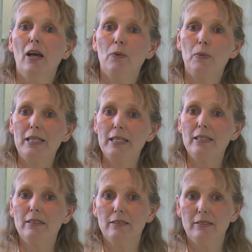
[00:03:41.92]
We
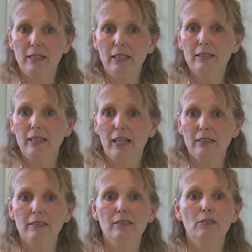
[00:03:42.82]
need a second
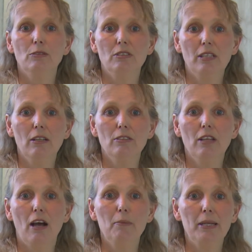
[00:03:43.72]
axis to tell us
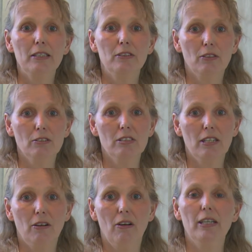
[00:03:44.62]
how many dots
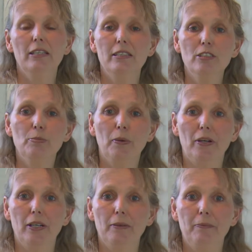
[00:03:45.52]
there are in each
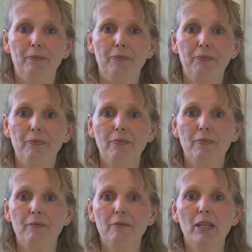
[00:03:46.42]
bar.
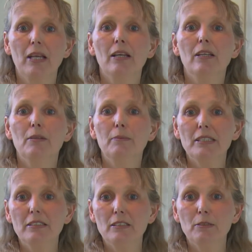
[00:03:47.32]
The
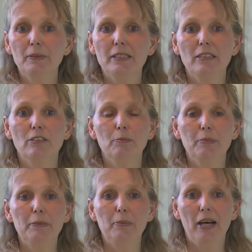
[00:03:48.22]
misinterpretation
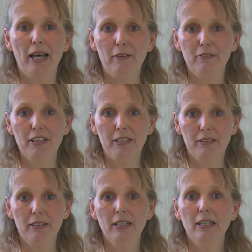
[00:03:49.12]
people have
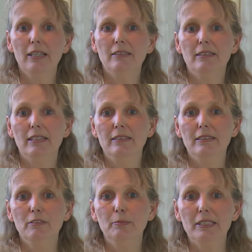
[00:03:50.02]
here is that
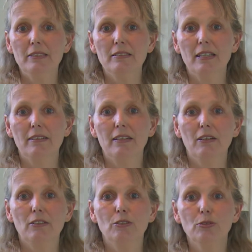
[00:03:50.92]
this means that there
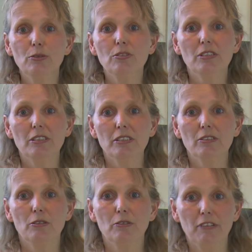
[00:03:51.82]
are two
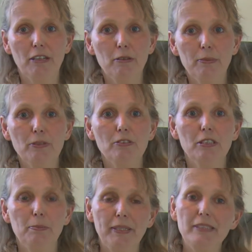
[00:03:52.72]
statistical variables
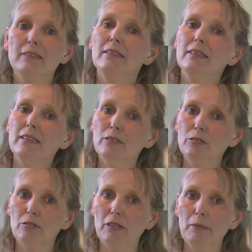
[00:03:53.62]
depicted in a
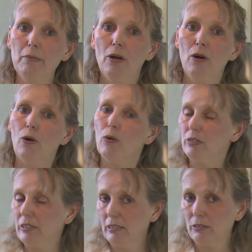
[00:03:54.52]
histogram, or
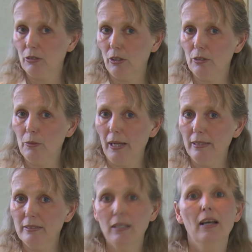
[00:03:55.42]
stated otherwise,